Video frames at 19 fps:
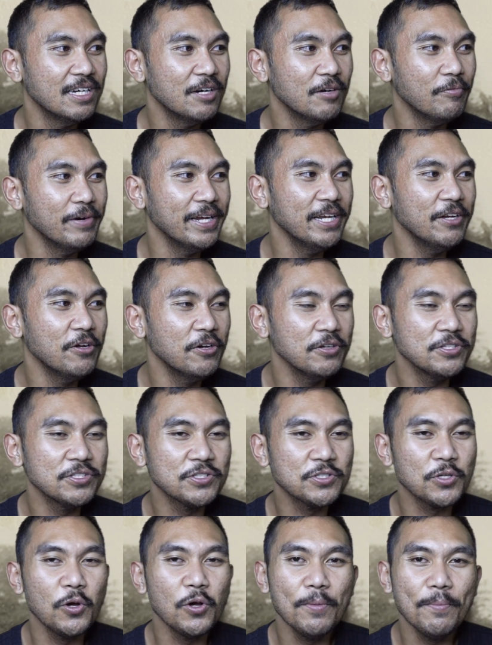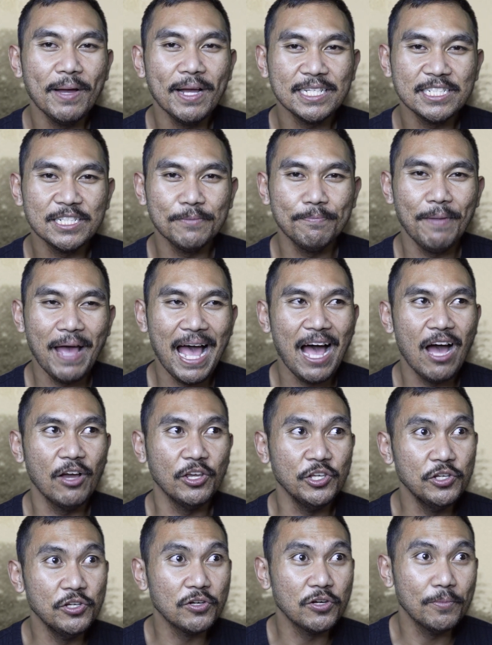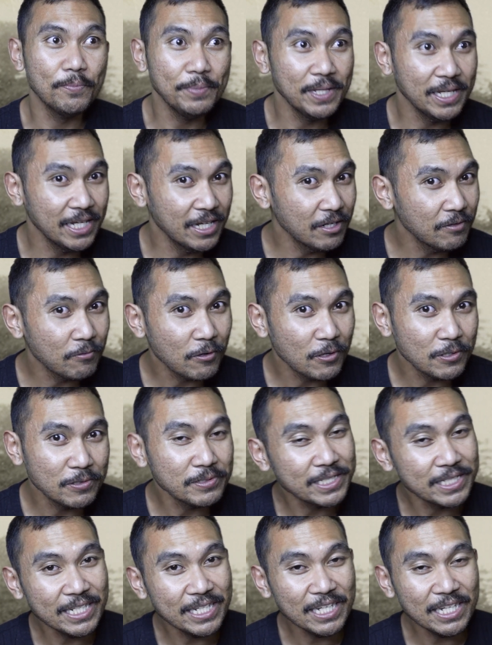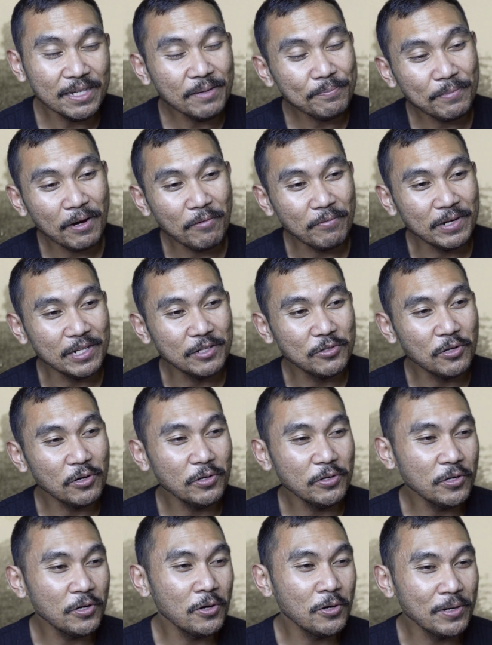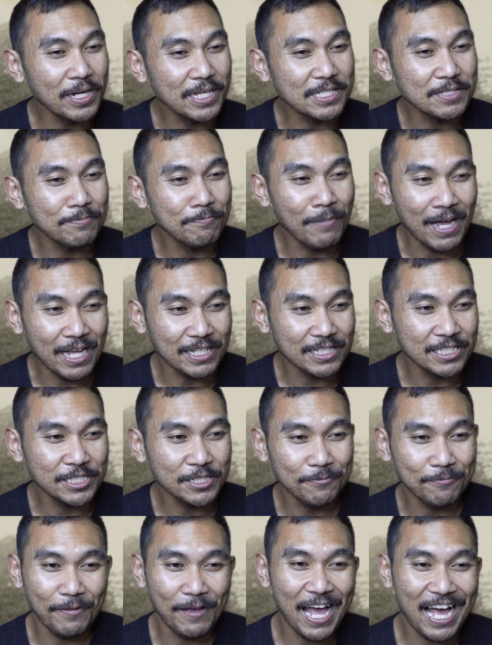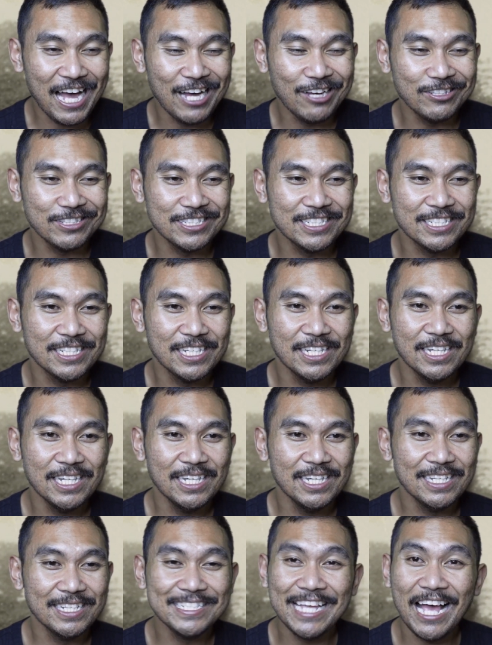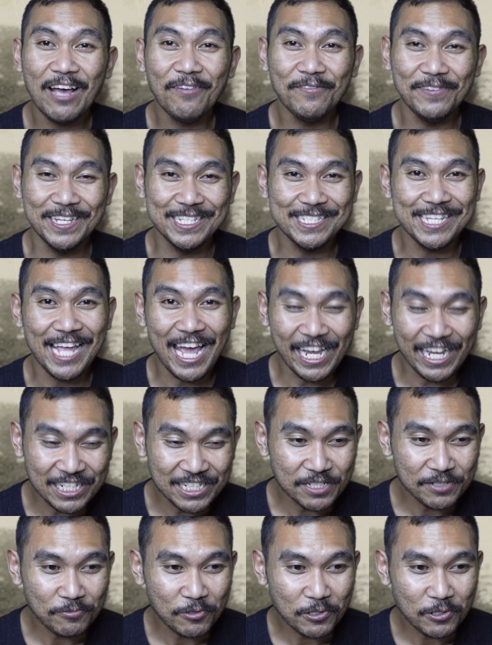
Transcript: we know so much about European royalty, but we don't know as much about Southeast Asian